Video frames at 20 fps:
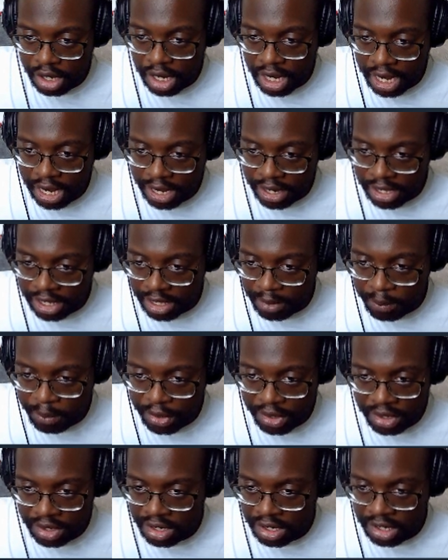I can
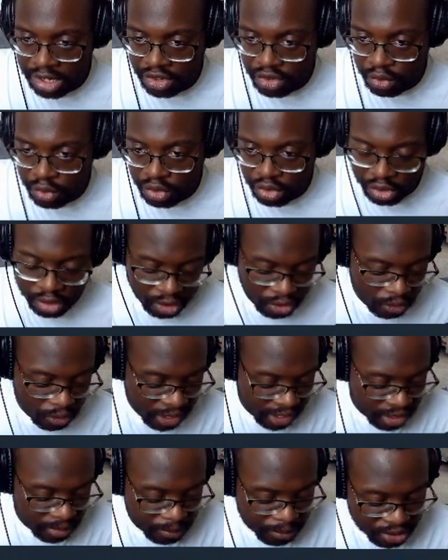put an initial start, or
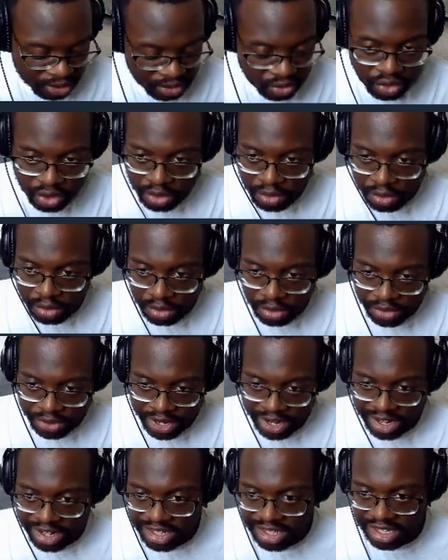I can put in 0.
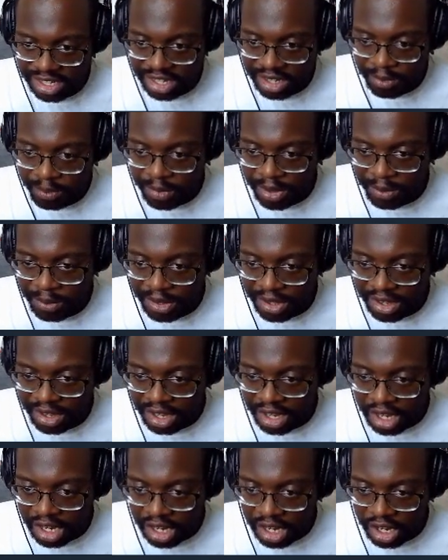Actually, maybe
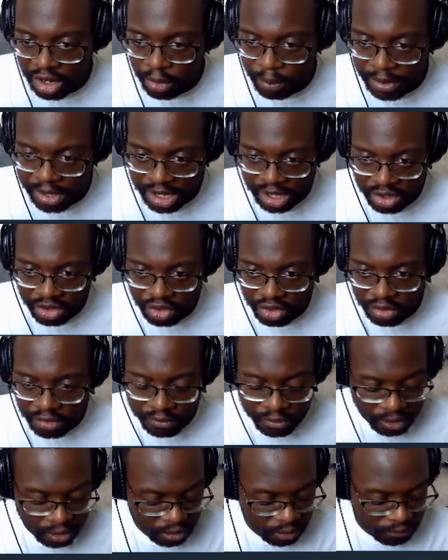it'll be easier to
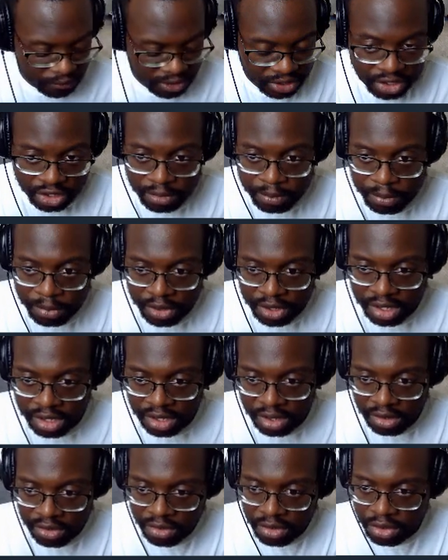follow if I just put
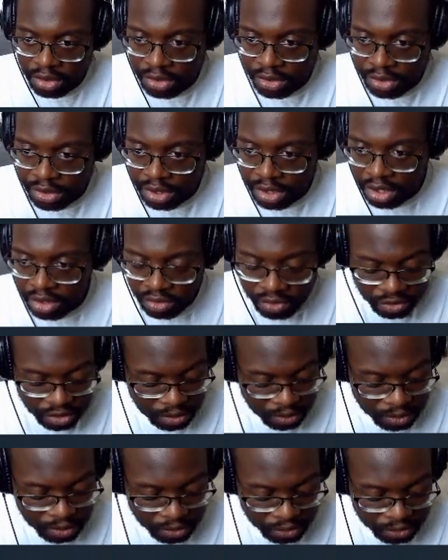in
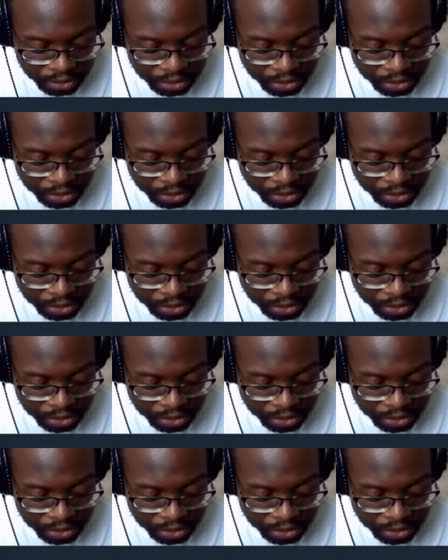0.